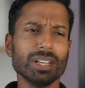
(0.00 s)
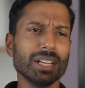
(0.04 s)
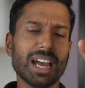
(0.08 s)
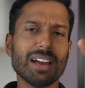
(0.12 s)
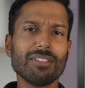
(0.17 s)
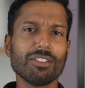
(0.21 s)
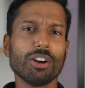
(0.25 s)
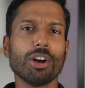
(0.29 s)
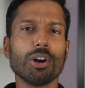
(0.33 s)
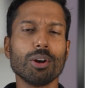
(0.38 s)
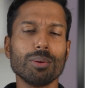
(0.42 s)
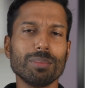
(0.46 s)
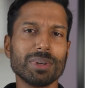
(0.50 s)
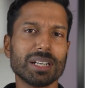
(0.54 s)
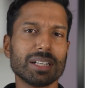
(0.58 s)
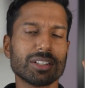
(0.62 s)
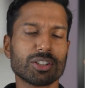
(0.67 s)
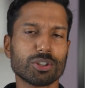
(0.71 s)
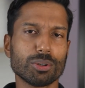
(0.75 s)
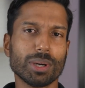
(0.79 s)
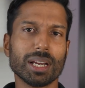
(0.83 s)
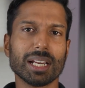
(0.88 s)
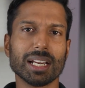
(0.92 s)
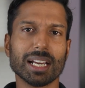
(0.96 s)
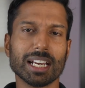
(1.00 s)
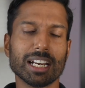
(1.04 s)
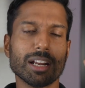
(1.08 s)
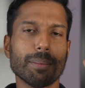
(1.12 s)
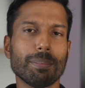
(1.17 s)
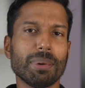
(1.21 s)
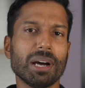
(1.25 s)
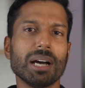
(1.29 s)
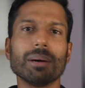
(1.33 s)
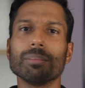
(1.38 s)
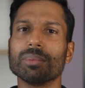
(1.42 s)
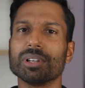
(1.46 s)
I have a home in Australia, an
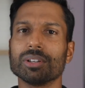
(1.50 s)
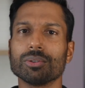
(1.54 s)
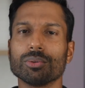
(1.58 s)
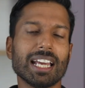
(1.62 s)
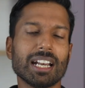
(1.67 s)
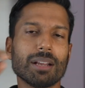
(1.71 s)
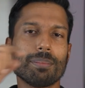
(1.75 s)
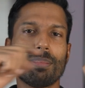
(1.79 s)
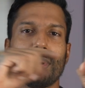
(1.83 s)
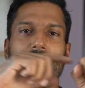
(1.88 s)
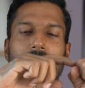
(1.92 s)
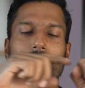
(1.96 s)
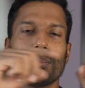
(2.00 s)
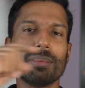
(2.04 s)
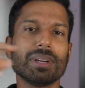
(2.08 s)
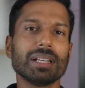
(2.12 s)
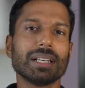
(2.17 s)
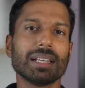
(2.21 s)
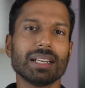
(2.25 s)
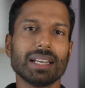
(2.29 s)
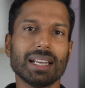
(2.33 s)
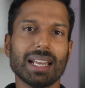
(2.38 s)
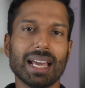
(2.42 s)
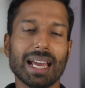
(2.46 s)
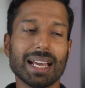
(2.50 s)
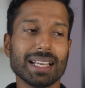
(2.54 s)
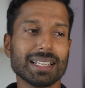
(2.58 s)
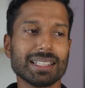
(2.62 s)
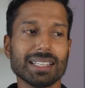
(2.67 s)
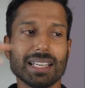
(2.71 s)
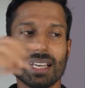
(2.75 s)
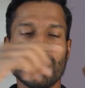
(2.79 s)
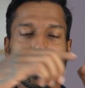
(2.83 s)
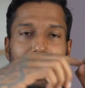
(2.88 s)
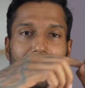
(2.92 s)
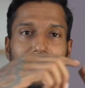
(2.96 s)
apartment. That apartment has
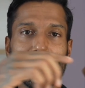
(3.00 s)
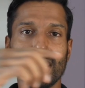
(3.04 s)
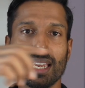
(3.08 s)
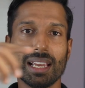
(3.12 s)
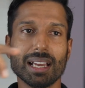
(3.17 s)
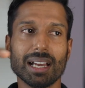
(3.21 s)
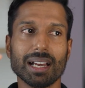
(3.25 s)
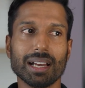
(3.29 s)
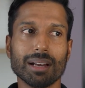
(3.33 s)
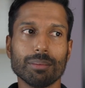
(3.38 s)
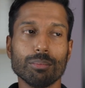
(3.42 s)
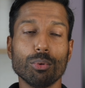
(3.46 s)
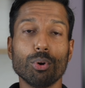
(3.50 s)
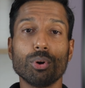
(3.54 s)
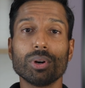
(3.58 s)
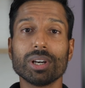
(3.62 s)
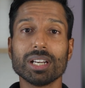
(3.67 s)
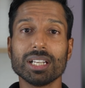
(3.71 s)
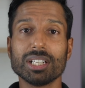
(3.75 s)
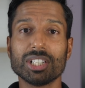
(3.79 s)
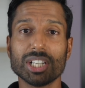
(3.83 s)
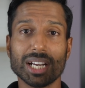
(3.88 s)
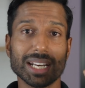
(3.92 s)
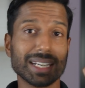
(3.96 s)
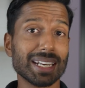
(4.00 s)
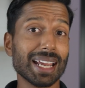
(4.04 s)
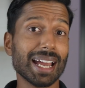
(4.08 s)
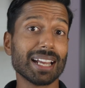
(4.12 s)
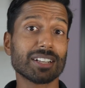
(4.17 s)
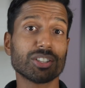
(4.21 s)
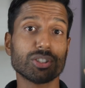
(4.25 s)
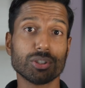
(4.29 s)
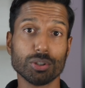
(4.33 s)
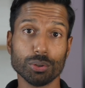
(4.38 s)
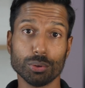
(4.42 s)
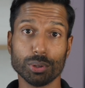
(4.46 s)
a mortgage
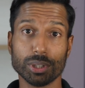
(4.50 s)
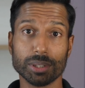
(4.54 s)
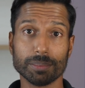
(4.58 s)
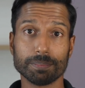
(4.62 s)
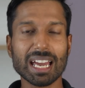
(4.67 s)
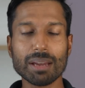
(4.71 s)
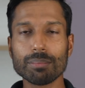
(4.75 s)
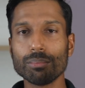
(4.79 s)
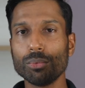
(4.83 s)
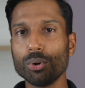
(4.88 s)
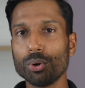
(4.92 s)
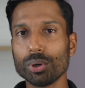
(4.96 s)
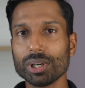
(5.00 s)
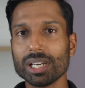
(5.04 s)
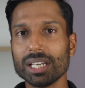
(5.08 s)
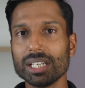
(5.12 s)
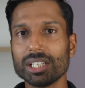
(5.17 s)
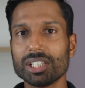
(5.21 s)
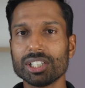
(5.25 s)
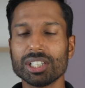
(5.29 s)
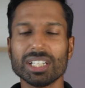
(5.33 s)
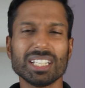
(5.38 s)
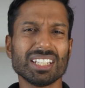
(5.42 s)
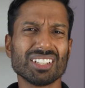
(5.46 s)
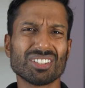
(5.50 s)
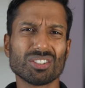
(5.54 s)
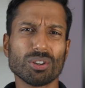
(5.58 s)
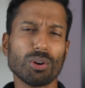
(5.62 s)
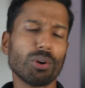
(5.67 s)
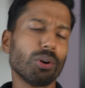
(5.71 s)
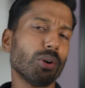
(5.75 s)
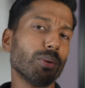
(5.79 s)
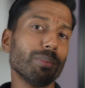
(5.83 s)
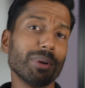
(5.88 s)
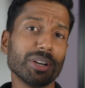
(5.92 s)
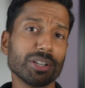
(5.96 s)
attached to it. That mortgage is
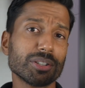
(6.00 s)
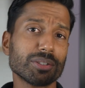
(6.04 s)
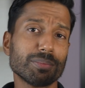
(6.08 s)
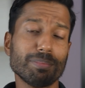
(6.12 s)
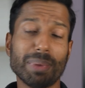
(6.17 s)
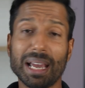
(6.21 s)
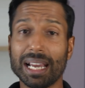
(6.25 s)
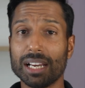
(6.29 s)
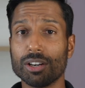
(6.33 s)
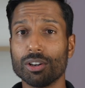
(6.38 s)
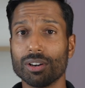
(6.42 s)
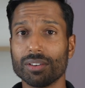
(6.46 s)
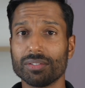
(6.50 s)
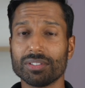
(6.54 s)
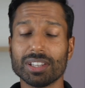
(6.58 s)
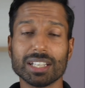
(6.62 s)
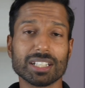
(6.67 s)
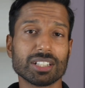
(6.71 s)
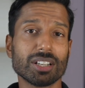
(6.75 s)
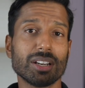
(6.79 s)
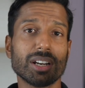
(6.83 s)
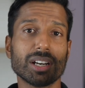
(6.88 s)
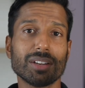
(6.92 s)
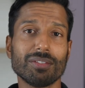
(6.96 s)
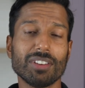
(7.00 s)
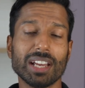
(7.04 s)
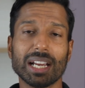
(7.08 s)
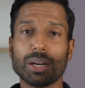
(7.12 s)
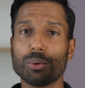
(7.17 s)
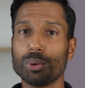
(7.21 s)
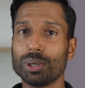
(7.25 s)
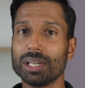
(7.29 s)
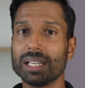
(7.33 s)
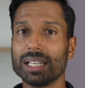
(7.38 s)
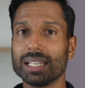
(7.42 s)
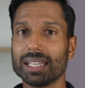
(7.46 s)
almost paid off. There's a lot of
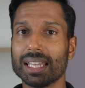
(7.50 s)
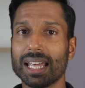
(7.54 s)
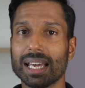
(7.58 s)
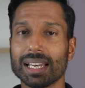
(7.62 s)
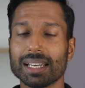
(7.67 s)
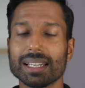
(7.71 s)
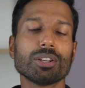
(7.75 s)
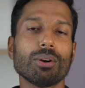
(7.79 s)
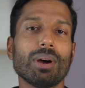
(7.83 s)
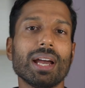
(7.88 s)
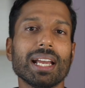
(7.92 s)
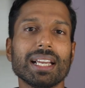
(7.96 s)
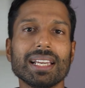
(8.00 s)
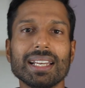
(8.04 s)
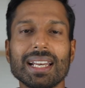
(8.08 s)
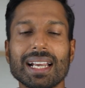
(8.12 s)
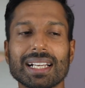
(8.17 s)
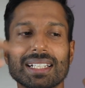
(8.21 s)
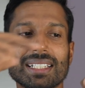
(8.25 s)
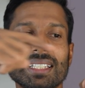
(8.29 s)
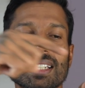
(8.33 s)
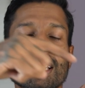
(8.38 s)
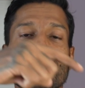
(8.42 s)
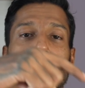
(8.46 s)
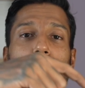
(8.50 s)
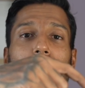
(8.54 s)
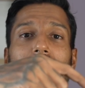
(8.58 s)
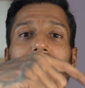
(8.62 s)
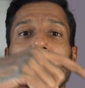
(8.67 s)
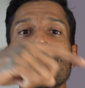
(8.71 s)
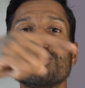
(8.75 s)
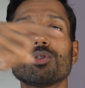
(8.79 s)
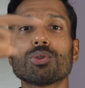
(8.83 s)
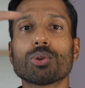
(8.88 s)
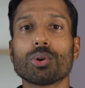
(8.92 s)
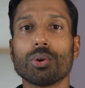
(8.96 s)
equity in that. So I can actually
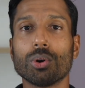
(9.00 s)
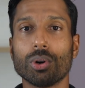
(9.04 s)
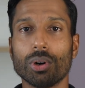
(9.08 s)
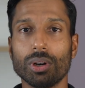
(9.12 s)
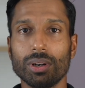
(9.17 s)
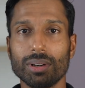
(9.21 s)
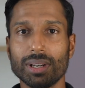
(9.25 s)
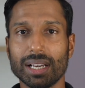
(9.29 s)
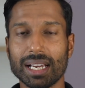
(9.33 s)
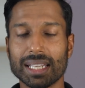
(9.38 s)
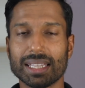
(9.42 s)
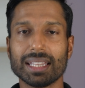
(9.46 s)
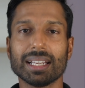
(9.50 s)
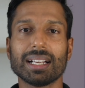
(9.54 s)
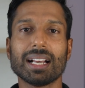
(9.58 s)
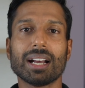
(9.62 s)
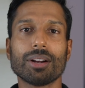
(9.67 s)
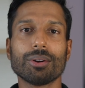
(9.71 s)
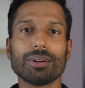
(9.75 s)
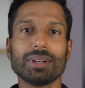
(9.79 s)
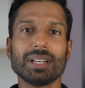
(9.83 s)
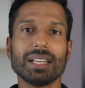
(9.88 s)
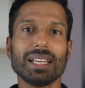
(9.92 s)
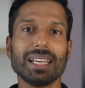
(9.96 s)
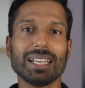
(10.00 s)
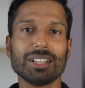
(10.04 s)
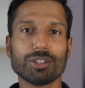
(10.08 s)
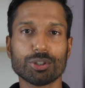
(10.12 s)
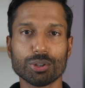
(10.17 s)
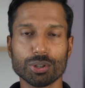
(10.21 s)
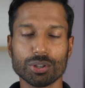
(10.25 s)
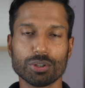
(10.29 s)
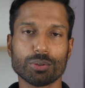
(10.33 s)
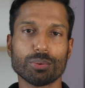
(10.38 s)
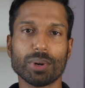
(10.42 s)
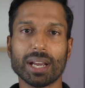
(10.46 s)
redraw at the current
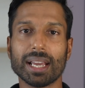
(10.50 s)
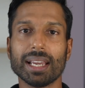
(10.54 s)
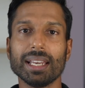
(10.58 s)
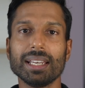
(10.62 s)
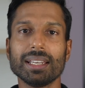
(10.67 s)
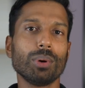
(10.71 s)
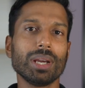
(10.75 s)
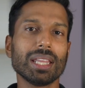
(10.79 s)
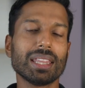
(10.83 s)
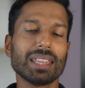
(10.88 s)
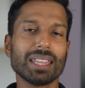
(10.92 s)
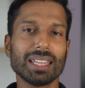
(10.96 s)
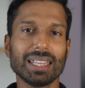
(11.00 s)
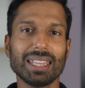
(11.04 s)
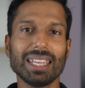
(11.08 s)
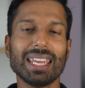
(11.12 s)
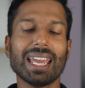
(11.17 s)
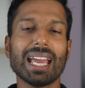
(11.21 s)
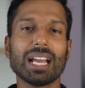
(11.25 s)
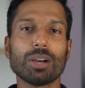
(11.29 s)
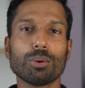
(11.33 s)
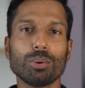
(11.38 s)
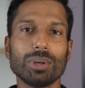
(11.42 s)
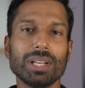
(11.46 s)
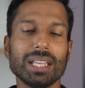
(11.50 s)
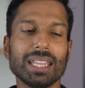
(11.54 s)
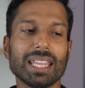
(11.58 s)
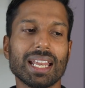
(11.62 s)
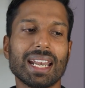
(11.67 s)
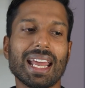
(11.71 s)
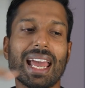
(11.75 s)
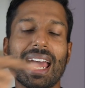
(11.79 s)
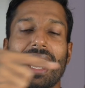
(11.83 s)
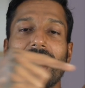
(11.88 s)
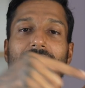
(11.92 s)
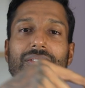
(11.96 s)
interest rate with the equity
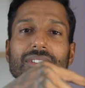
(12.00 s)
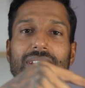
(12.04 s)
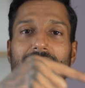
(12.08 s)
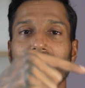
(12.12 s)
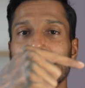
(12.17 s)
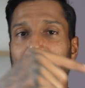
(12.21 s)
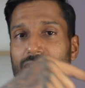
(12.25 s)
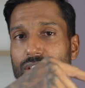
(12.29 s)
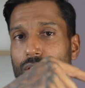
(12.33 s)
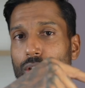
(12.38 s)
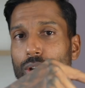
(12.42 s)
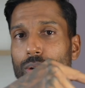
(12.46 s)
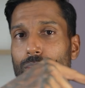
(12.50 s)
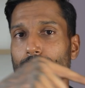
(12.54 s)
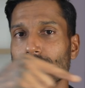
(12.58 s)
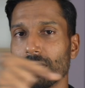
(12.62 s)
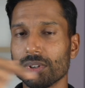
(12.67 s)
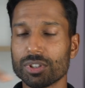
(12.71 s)
that I have in this home.